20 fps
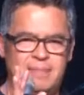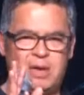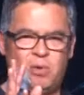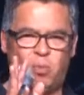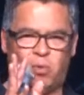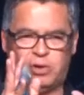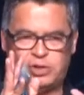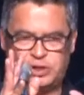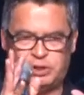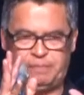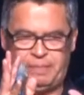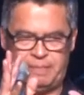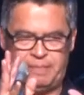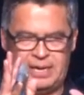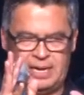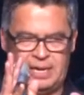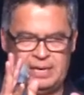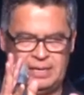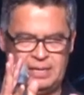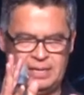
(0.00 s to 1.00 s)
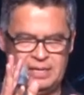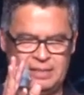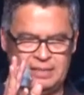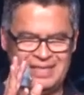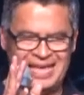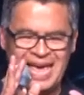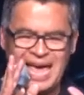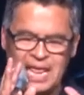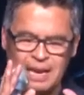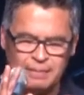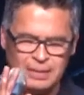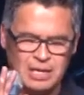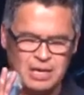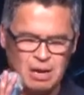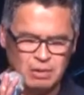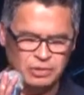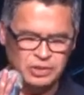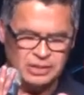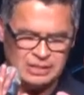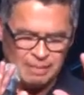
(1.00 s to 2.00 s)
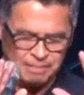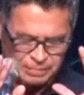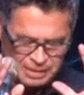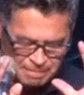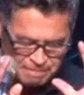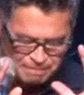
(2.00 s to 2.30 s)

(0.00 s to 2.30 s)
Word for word: and worshiping in it. The enemy knows something